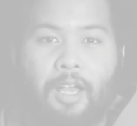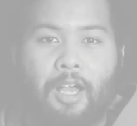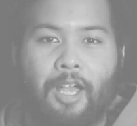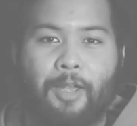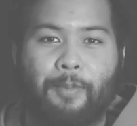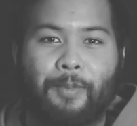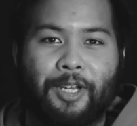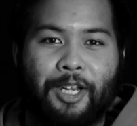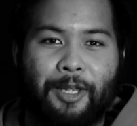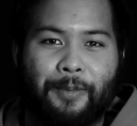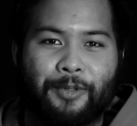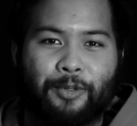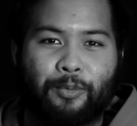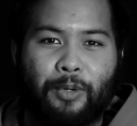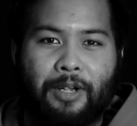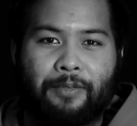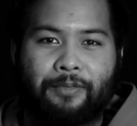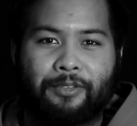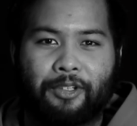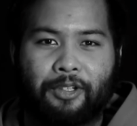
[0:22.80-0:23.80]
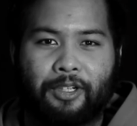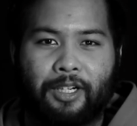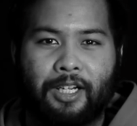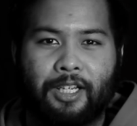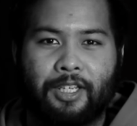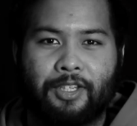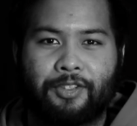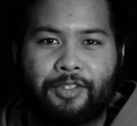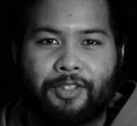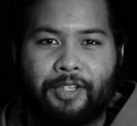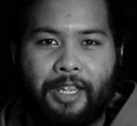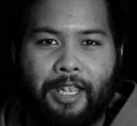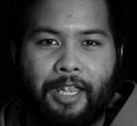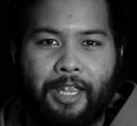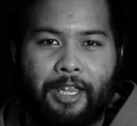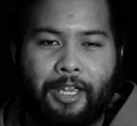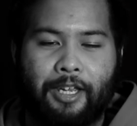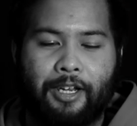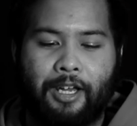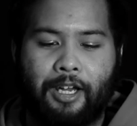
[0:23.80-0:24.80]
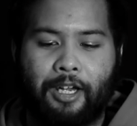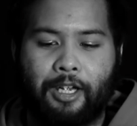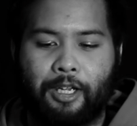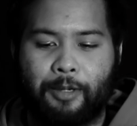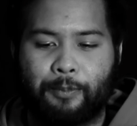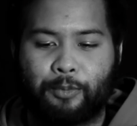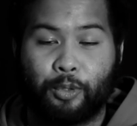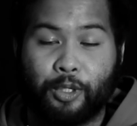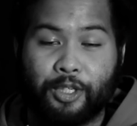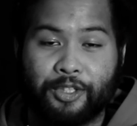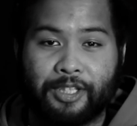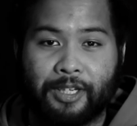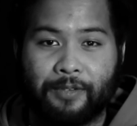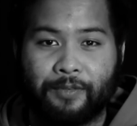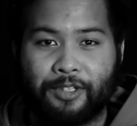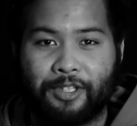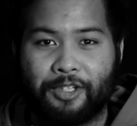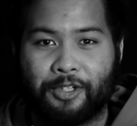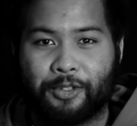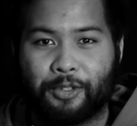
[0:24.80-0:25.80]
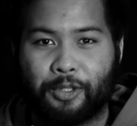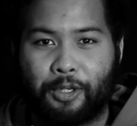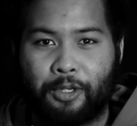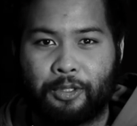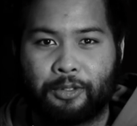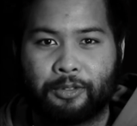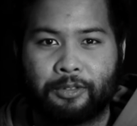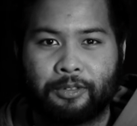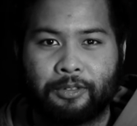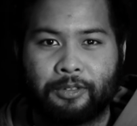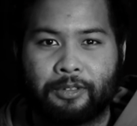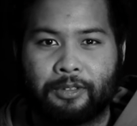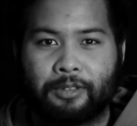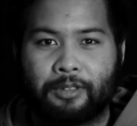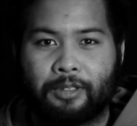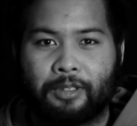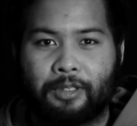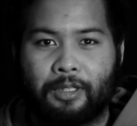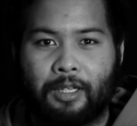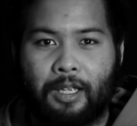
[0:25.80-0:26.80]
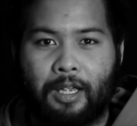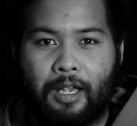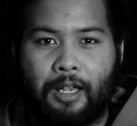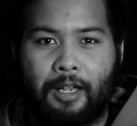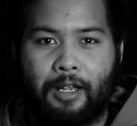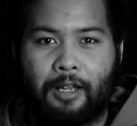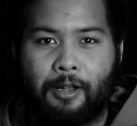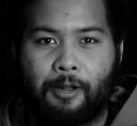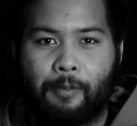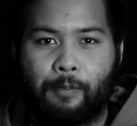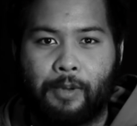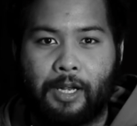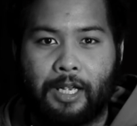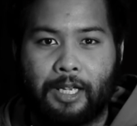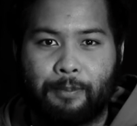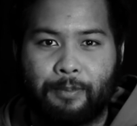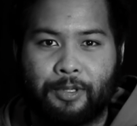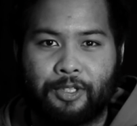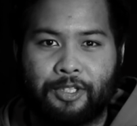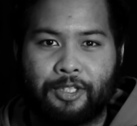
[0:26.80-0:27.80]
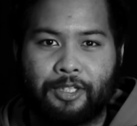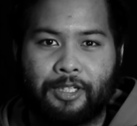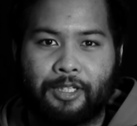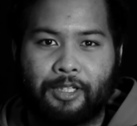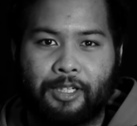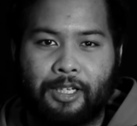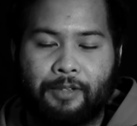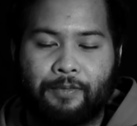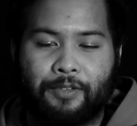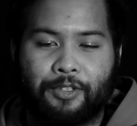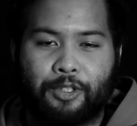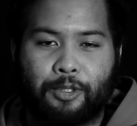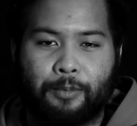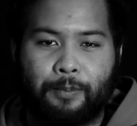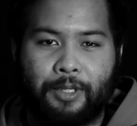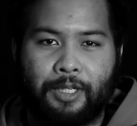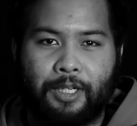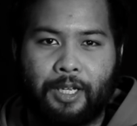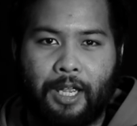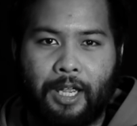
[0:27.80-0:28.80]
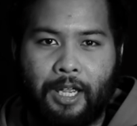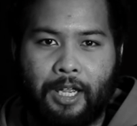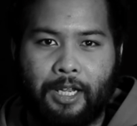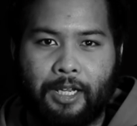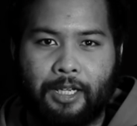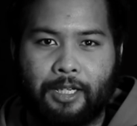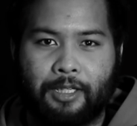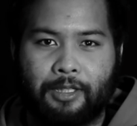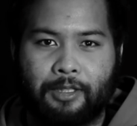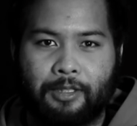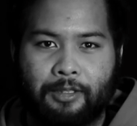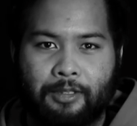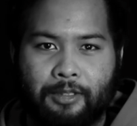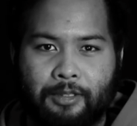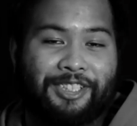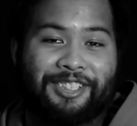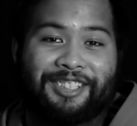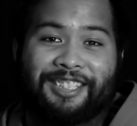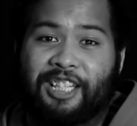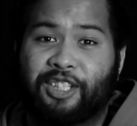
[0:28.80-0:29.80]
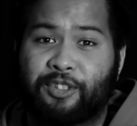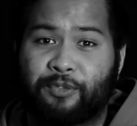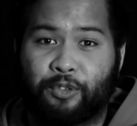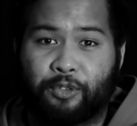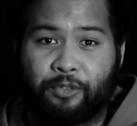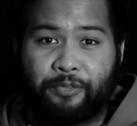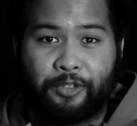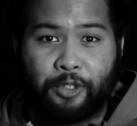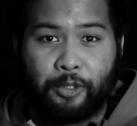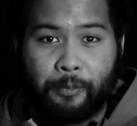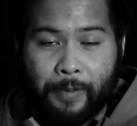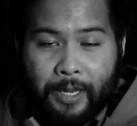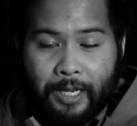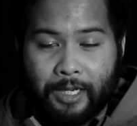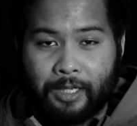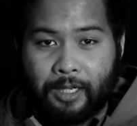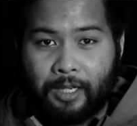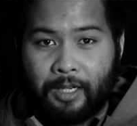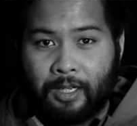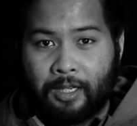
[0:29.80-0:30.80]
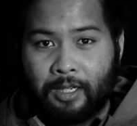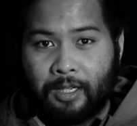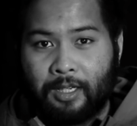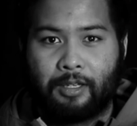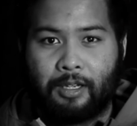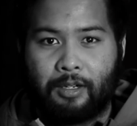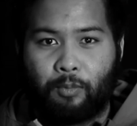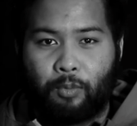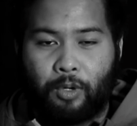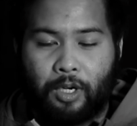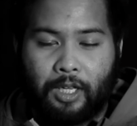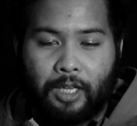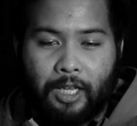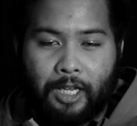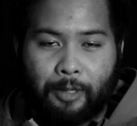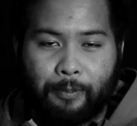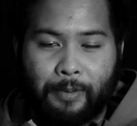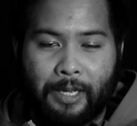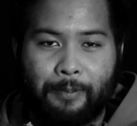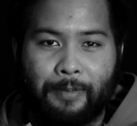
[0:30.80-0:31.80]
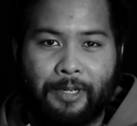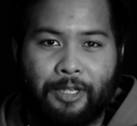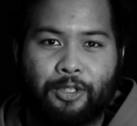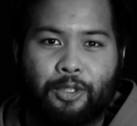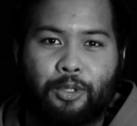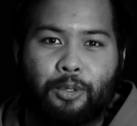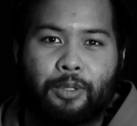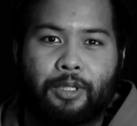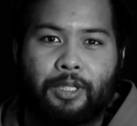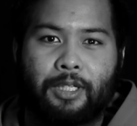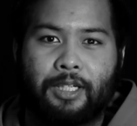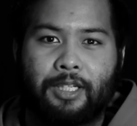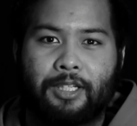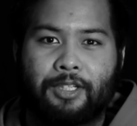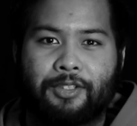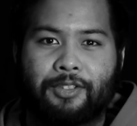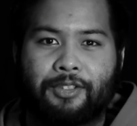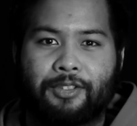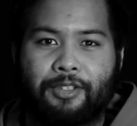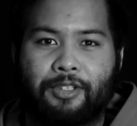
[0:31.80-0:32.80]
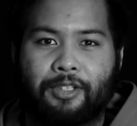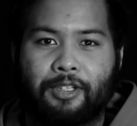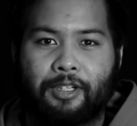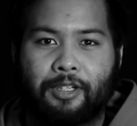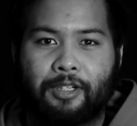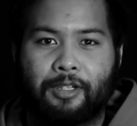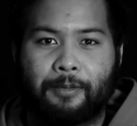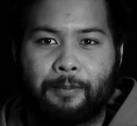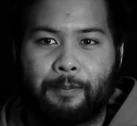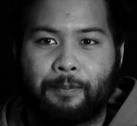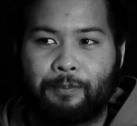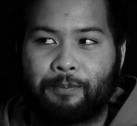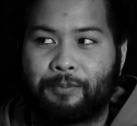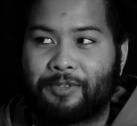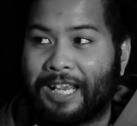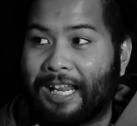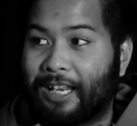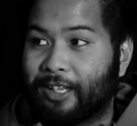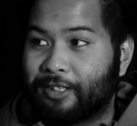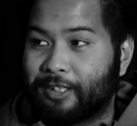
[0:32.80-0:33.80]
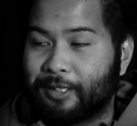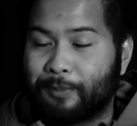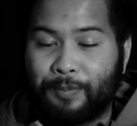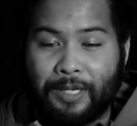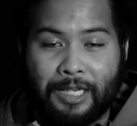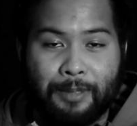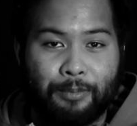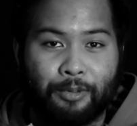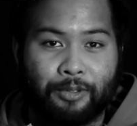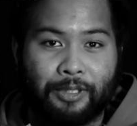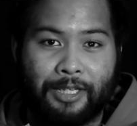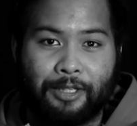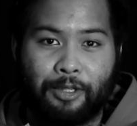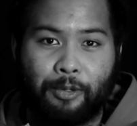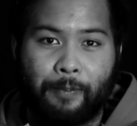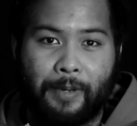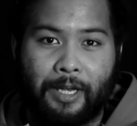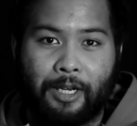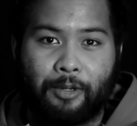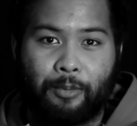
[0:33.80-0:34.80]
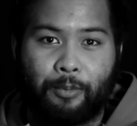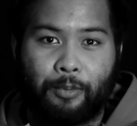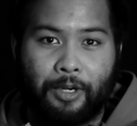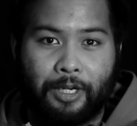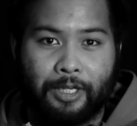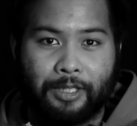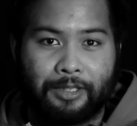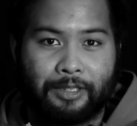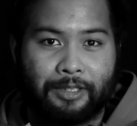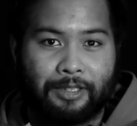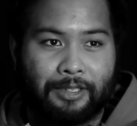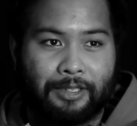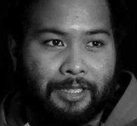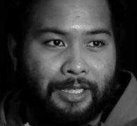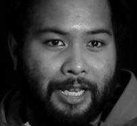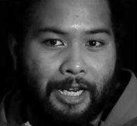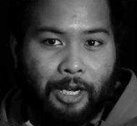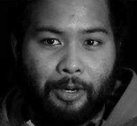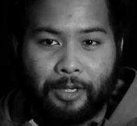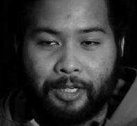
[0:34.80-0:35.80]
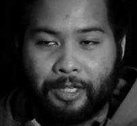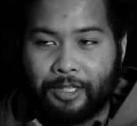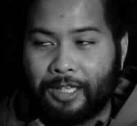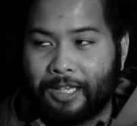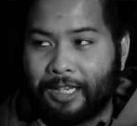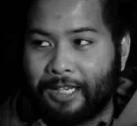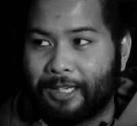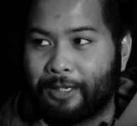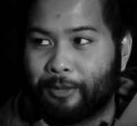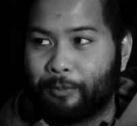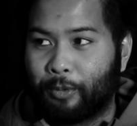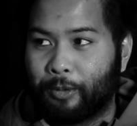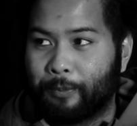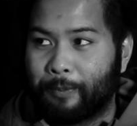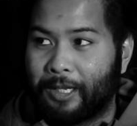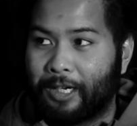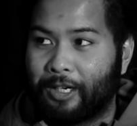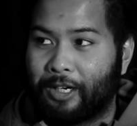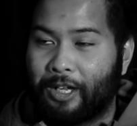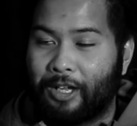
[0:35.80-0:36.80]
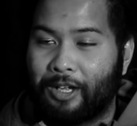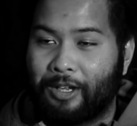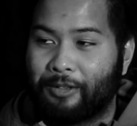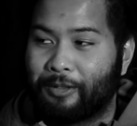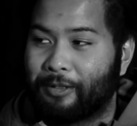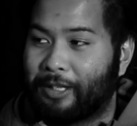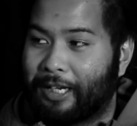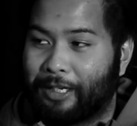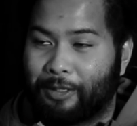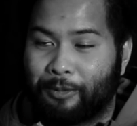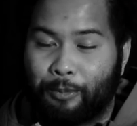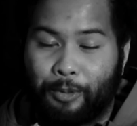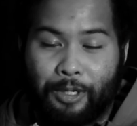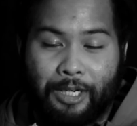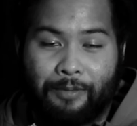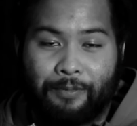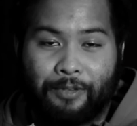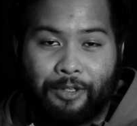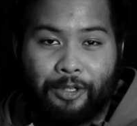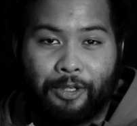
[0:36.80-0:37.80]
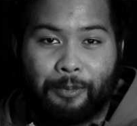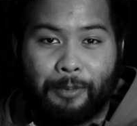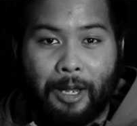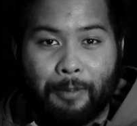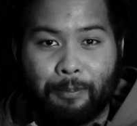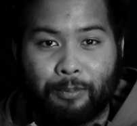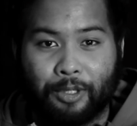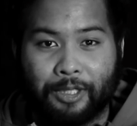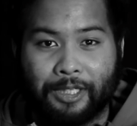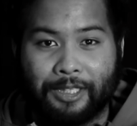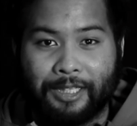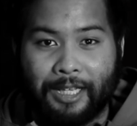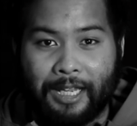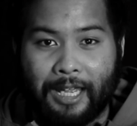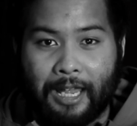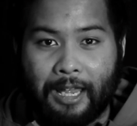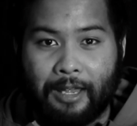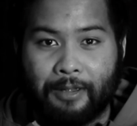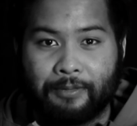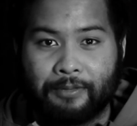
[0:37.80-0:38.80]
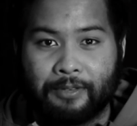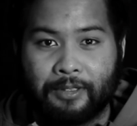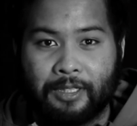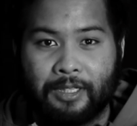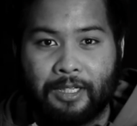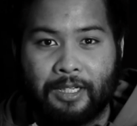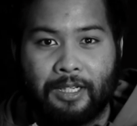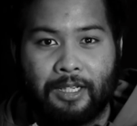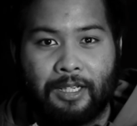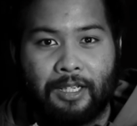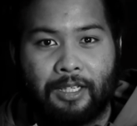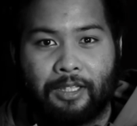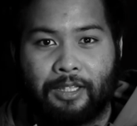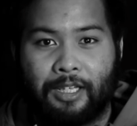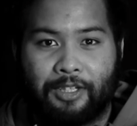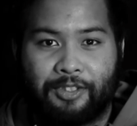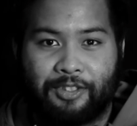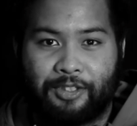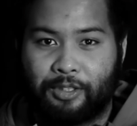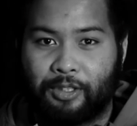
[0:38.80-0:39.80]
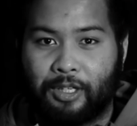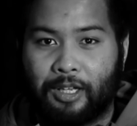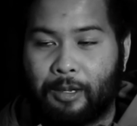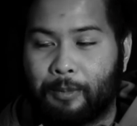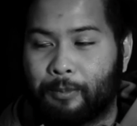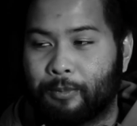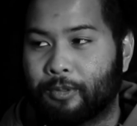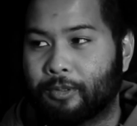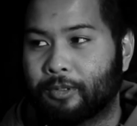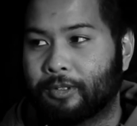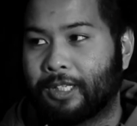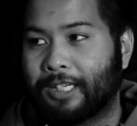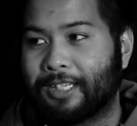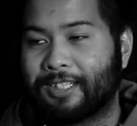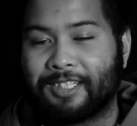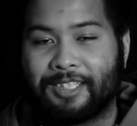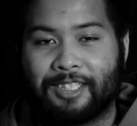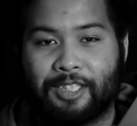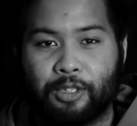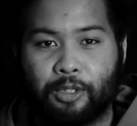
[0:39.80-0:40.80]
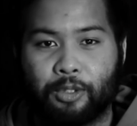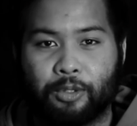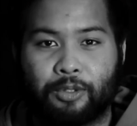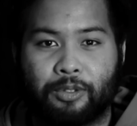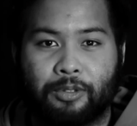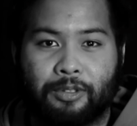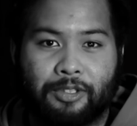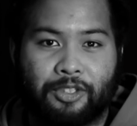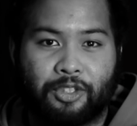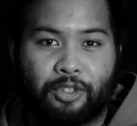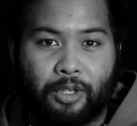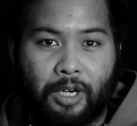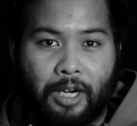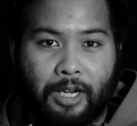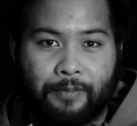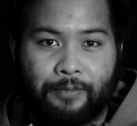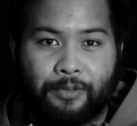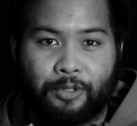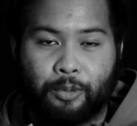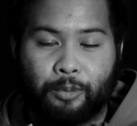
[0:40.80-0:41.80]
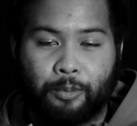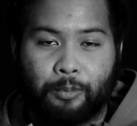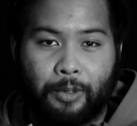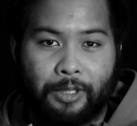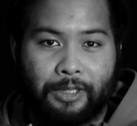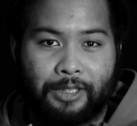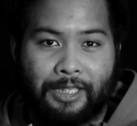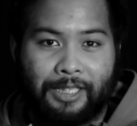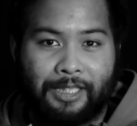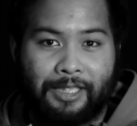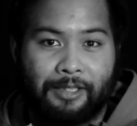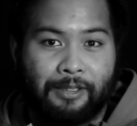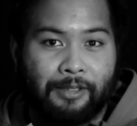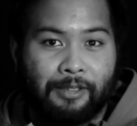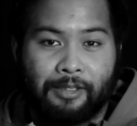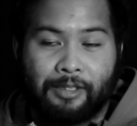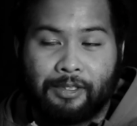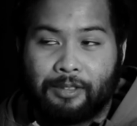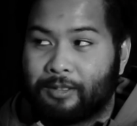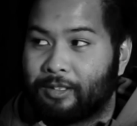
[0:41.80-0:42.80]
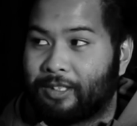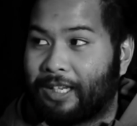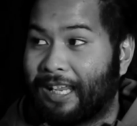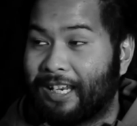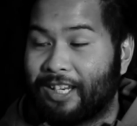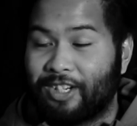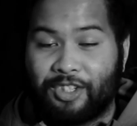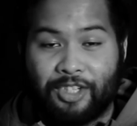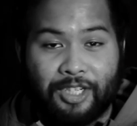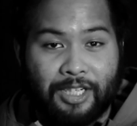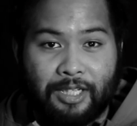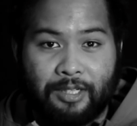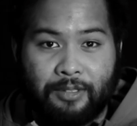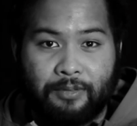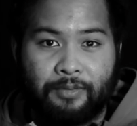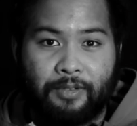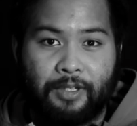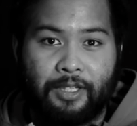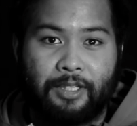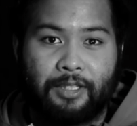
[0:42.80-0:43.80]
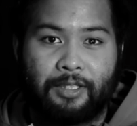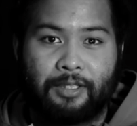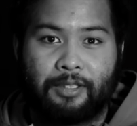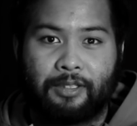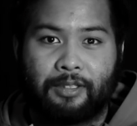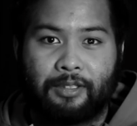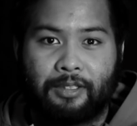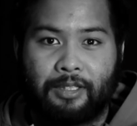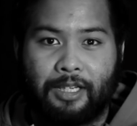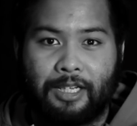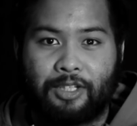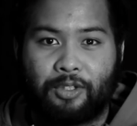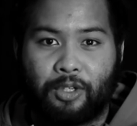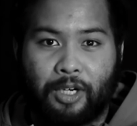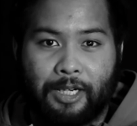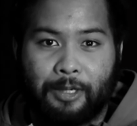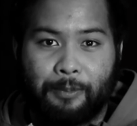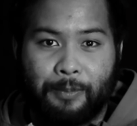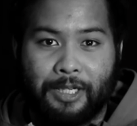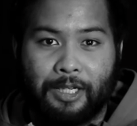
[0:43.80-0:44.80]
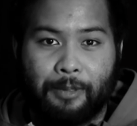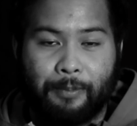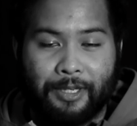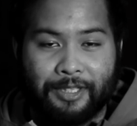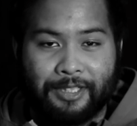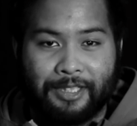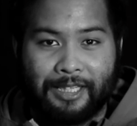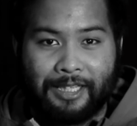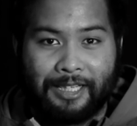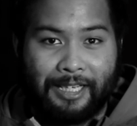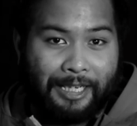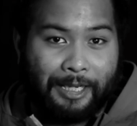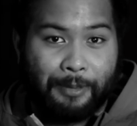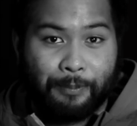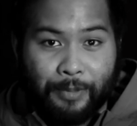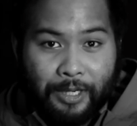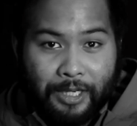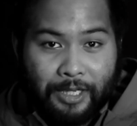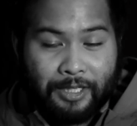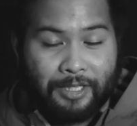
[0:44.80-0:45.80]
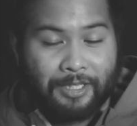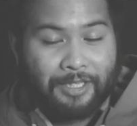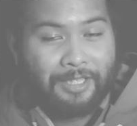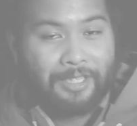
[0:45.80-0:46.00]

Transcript: Hi, my name is Raf Flores and I am 27 years old. My ambition in life is to be a successful filmmaker. What I like about Mt Druitt is the talented people that no matter what area they're in, what matter like whatever upbringing they have, they're still humble, they still strive to what they can achieve, and they try to be the best that they can be.